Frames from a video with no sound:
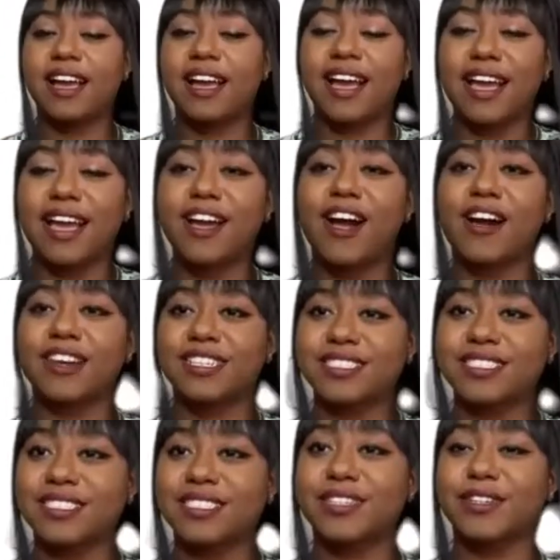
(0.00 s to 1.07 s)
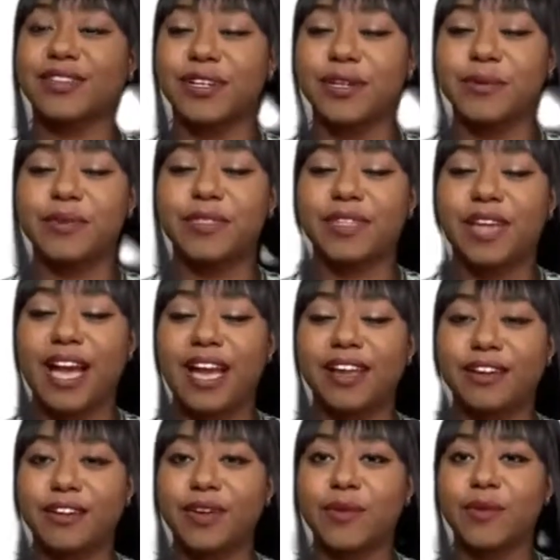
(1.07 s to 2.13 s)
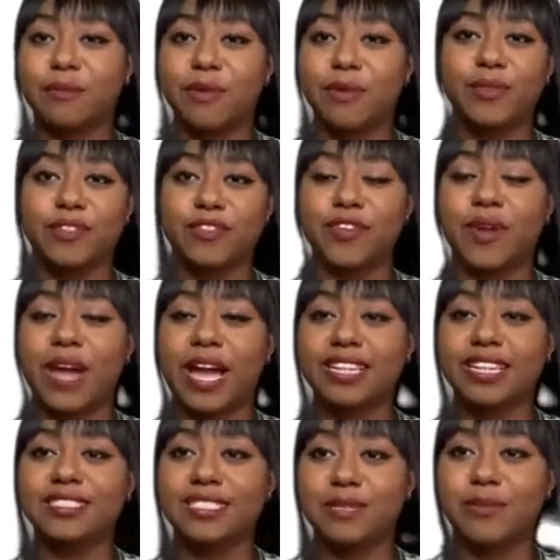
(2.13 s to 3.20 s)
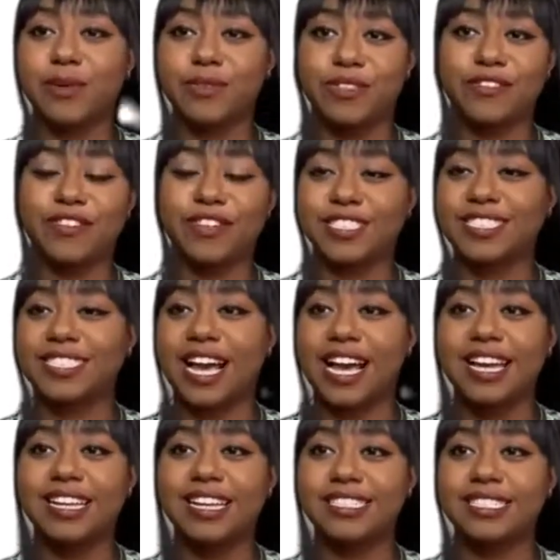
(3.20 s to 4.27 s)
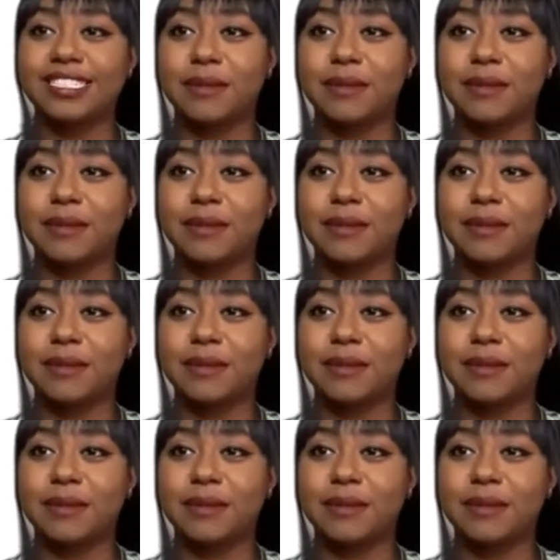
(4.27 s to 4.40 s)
I honestly agree with both of you. I can see both of your sides.